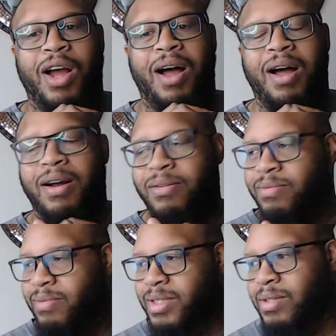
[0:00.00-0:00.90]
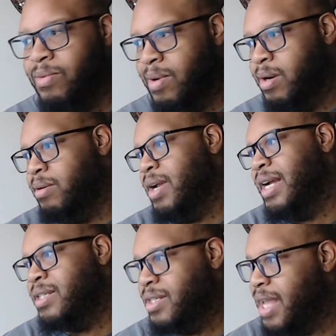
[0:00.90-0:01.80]
uh what's the word?
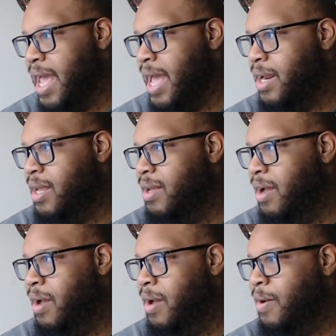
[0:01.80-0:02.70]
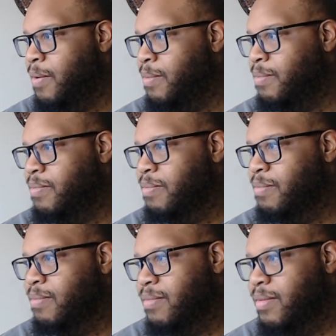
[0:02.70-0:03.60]
I just had it. Um
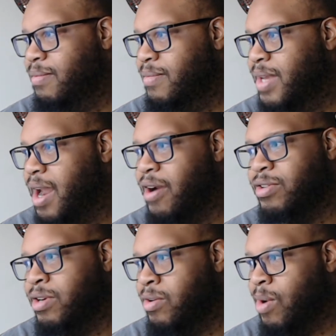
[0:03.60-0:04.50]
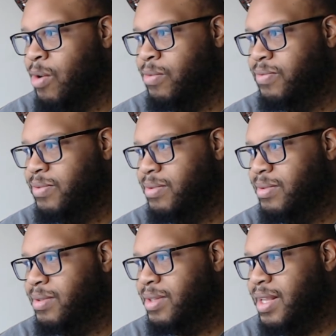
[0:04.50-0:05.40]
character growth.
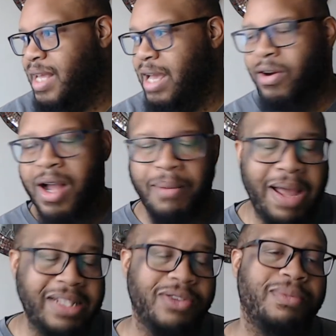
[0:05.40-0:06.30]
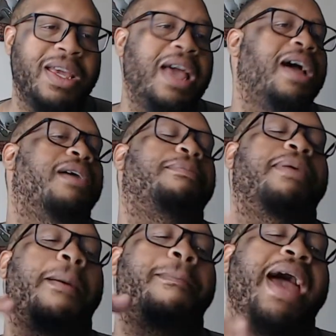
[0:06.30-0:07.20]
It'll come back to me.
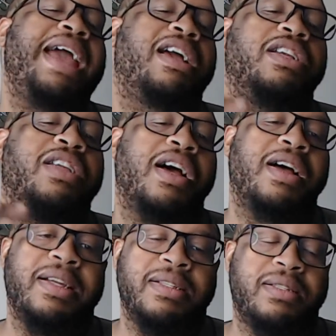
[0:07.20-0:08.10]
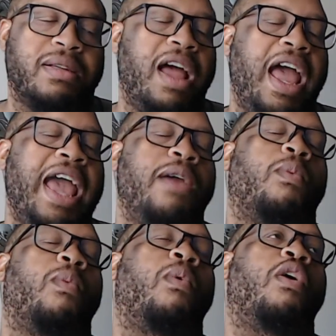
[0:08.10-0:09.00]
But the manga does a
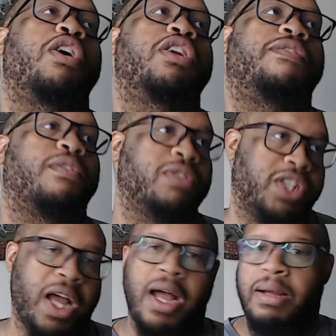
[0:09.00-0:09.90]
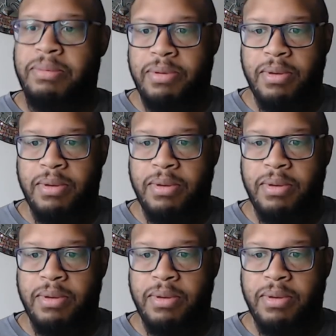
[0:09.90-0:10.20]
wonderful job